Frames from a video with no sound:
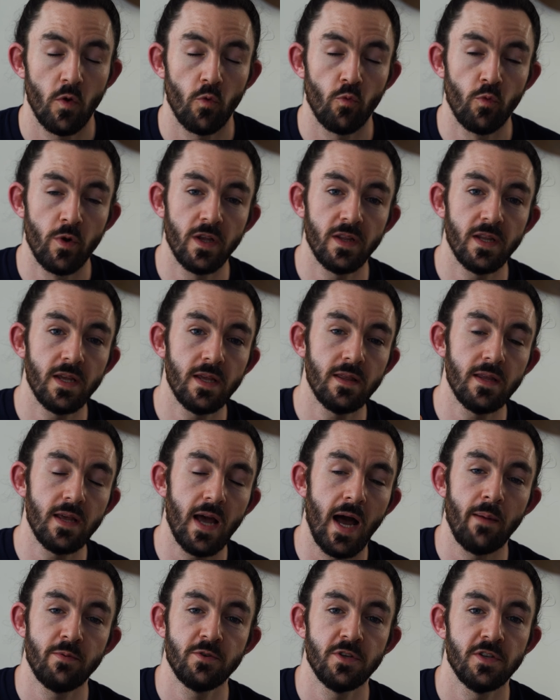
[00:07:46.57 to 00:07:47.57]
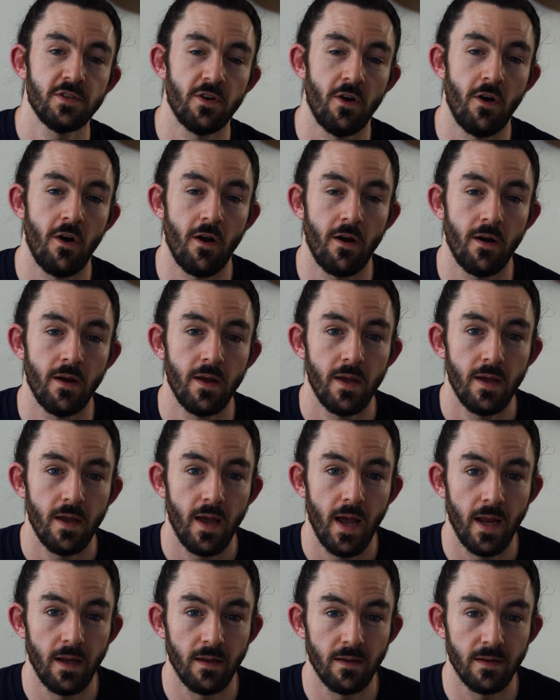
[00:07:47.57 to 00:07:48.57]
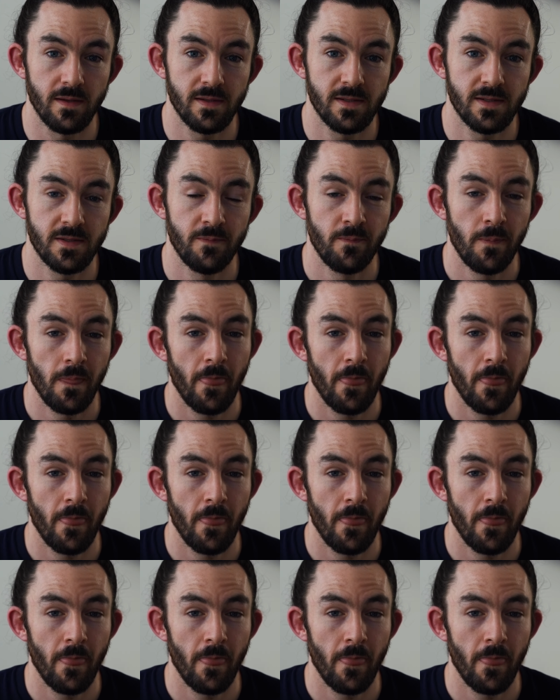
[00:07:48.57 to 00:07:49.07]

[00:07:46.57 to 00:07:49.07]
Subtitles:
Really, the options are endless.